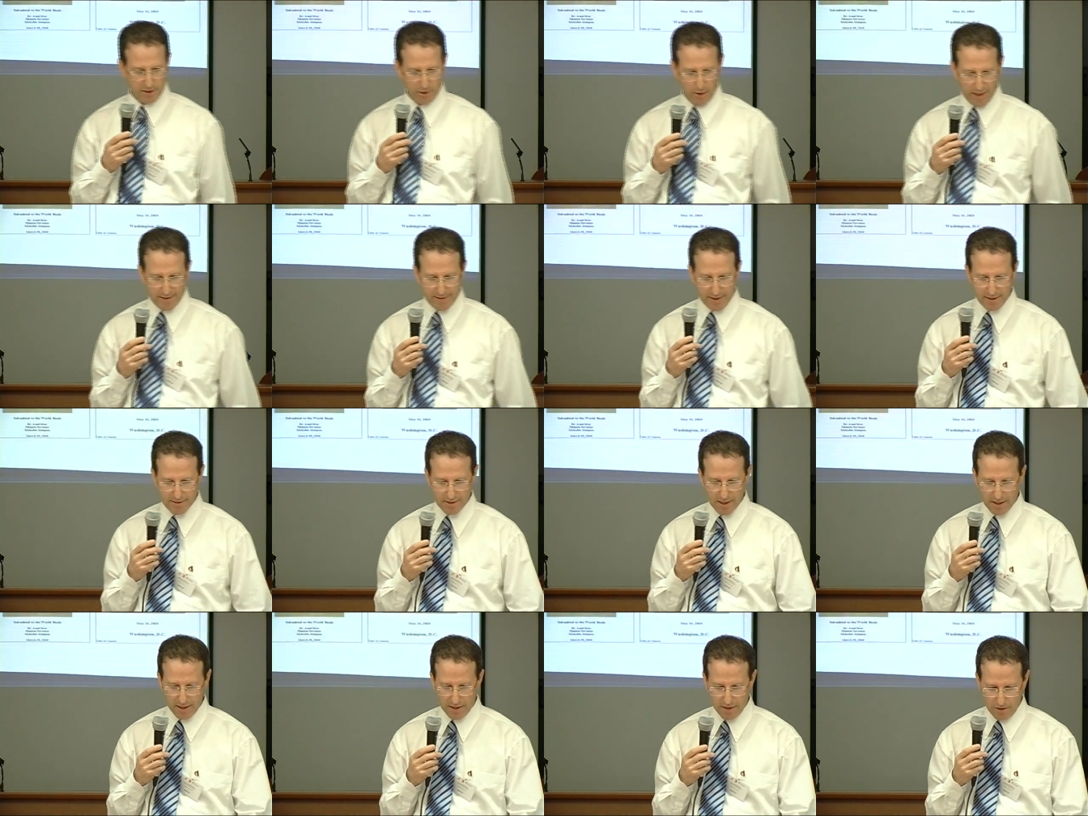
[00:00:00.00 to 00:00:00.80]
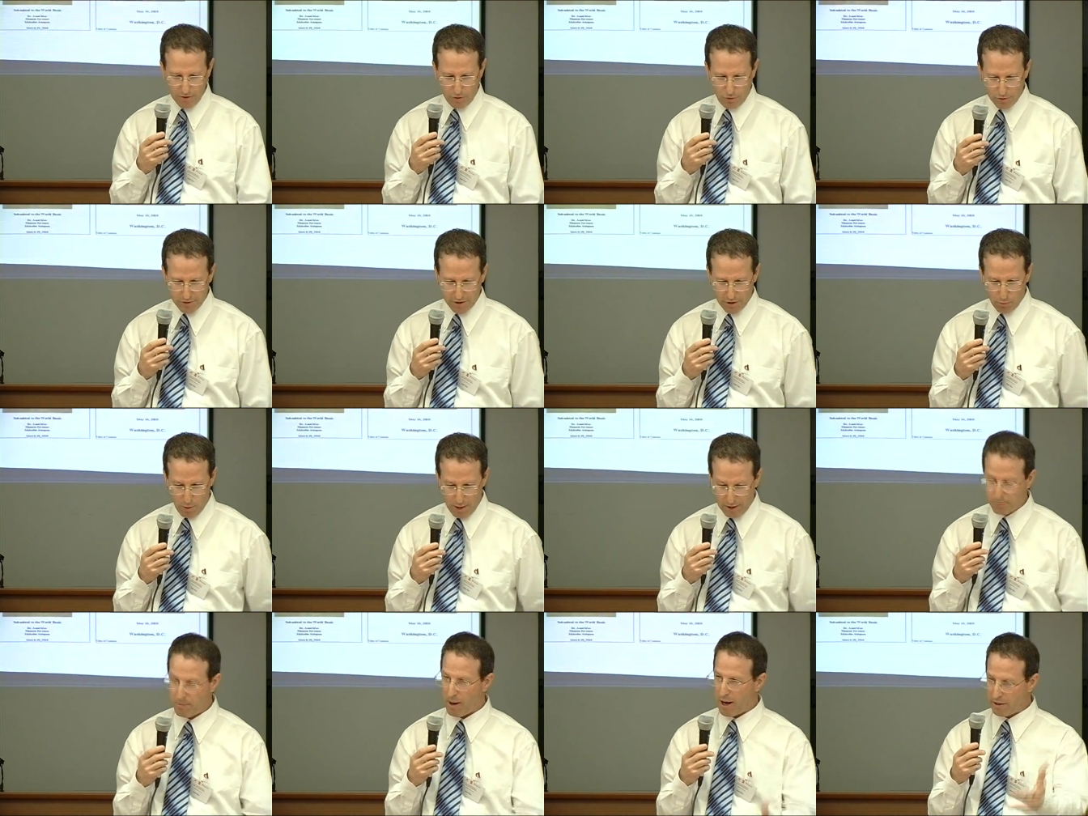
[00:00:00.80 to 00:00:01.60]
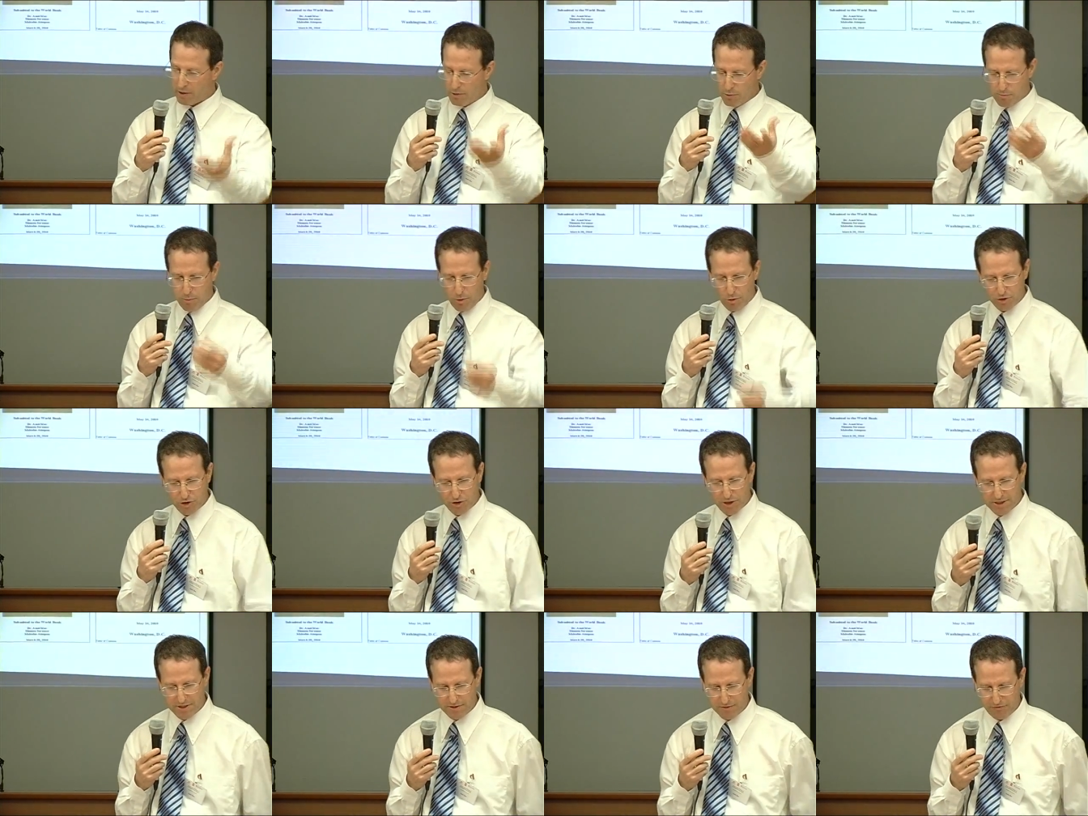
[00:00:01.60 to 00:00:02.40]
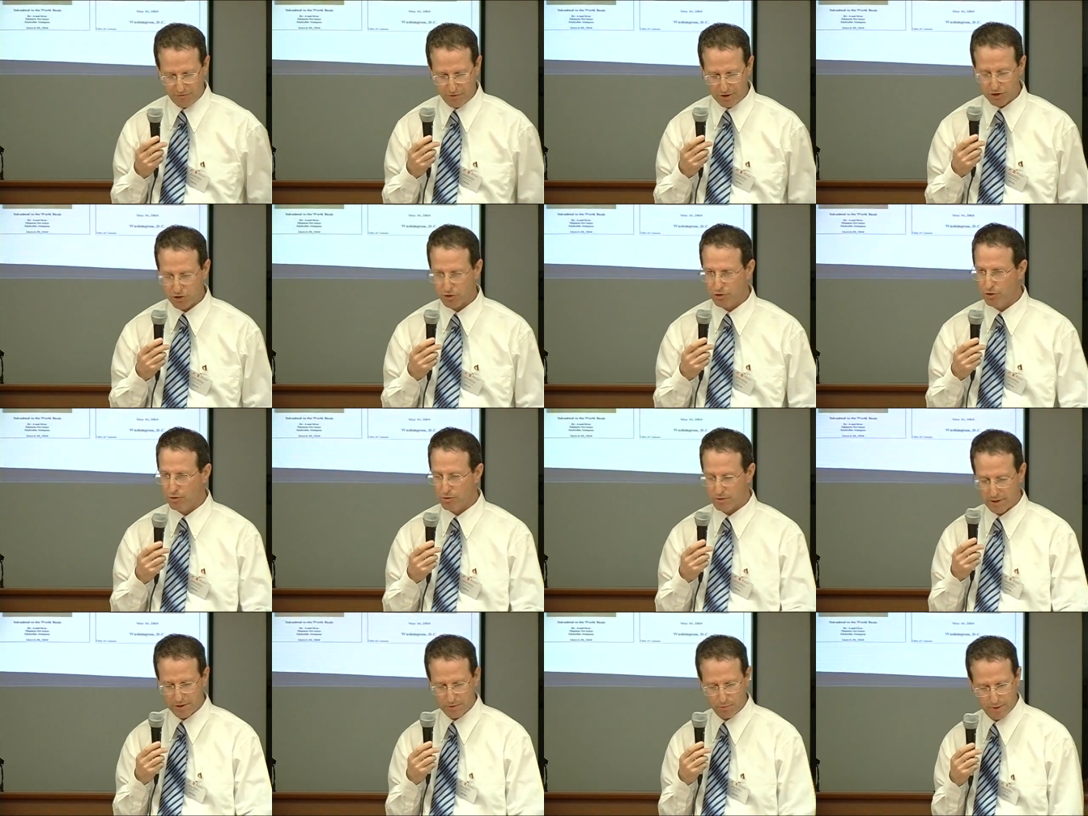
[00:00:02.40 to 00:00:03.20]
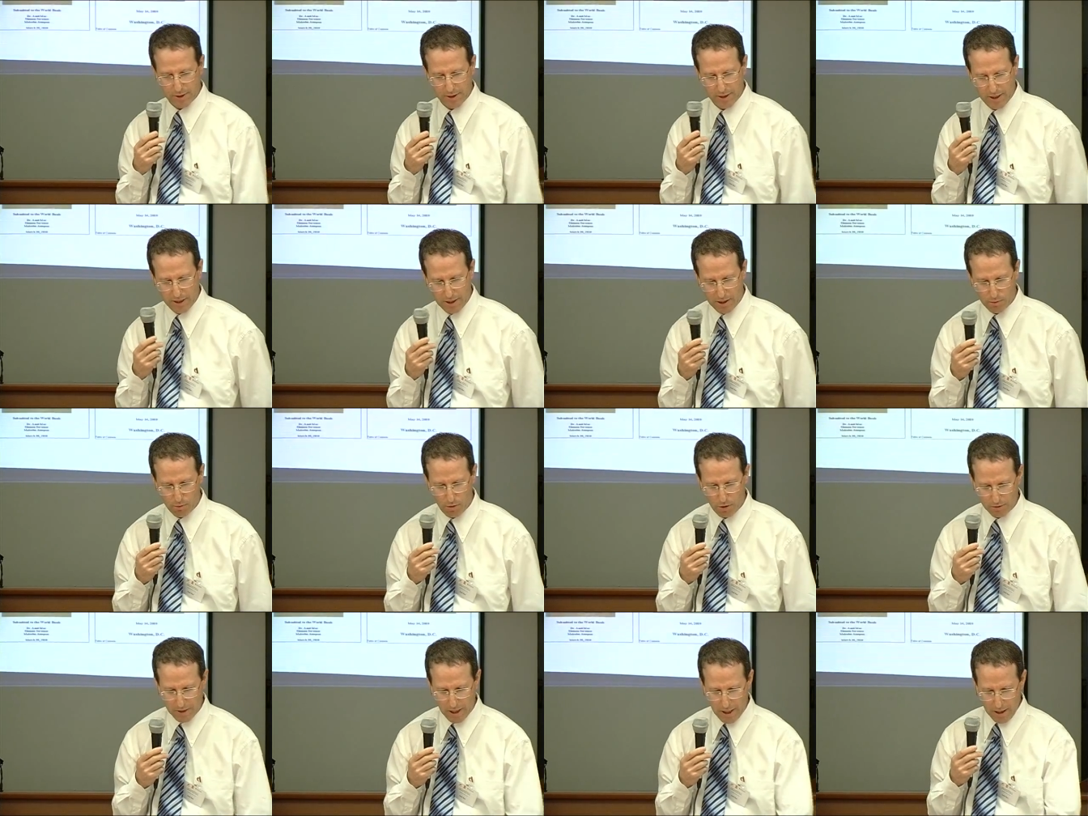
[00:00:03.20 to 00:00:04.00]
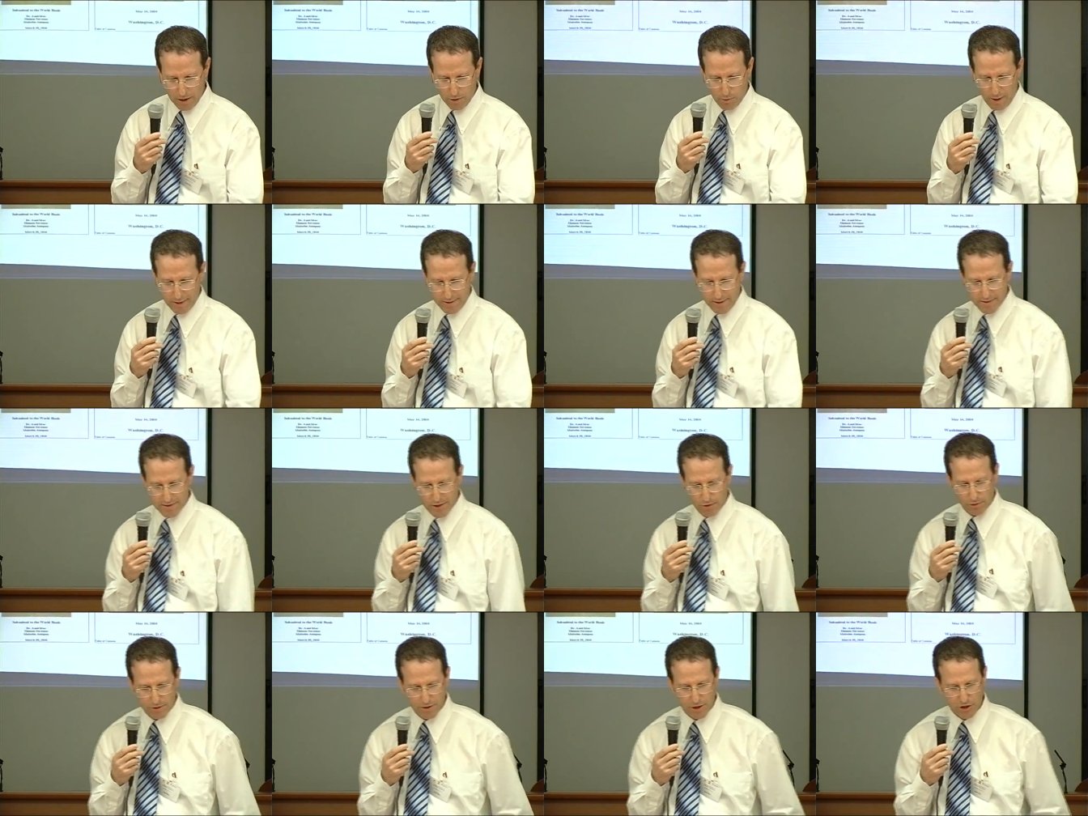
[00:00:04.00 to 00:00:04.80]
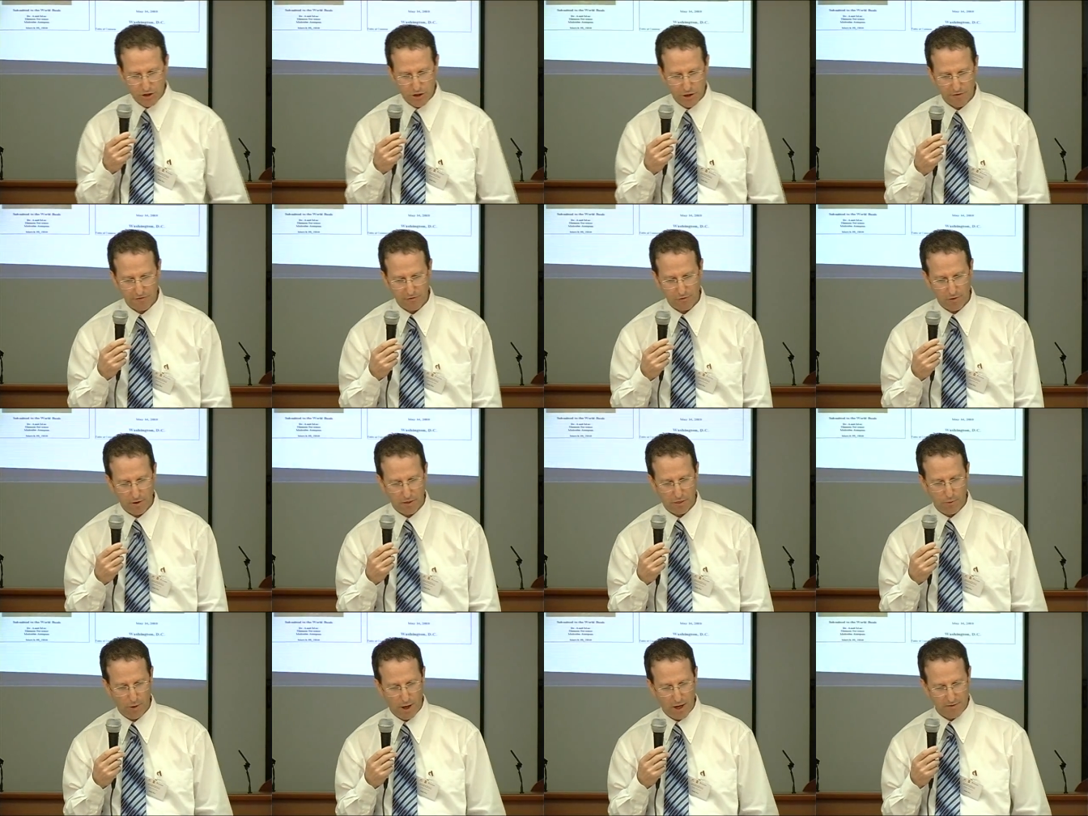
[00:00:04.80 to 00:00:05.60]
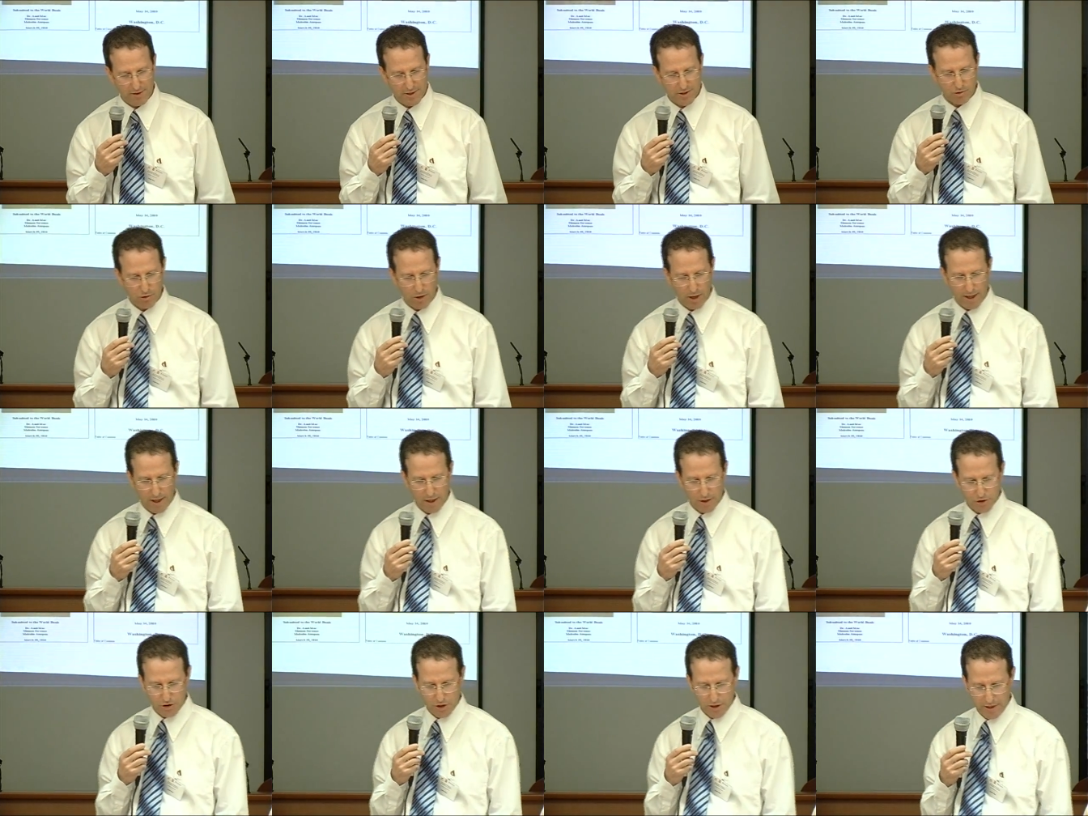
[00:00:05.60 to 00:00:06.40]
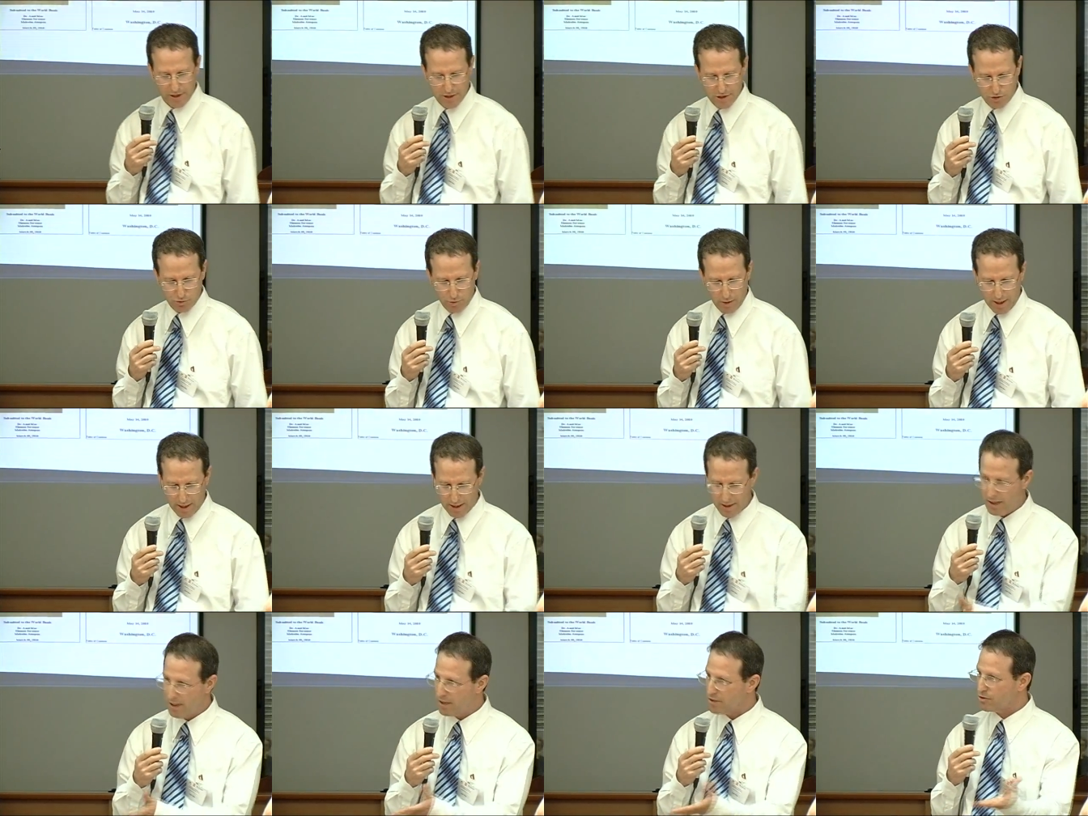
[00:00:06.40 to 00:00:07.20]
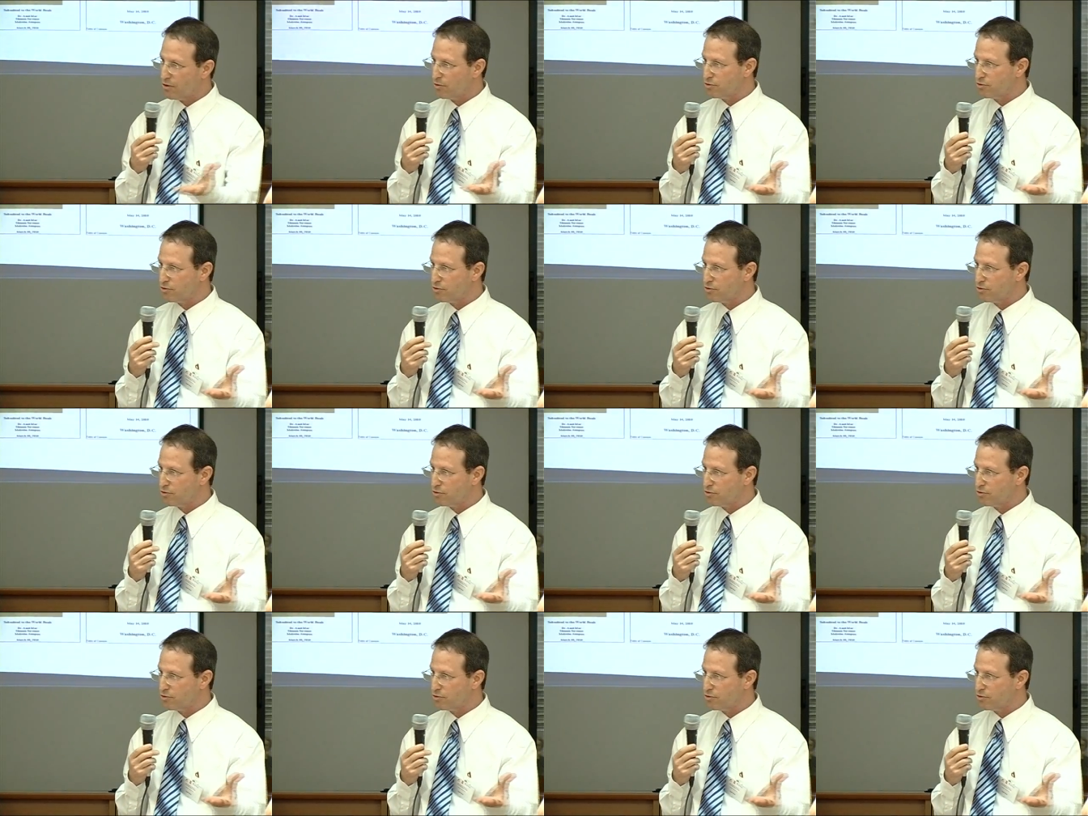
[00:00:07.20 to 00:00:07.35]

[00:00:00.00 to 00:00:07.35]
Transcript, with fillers: creating the, World Bank report, just fresh new that we uh, wrote, creating the conditions for a thriving solar energy in Israel.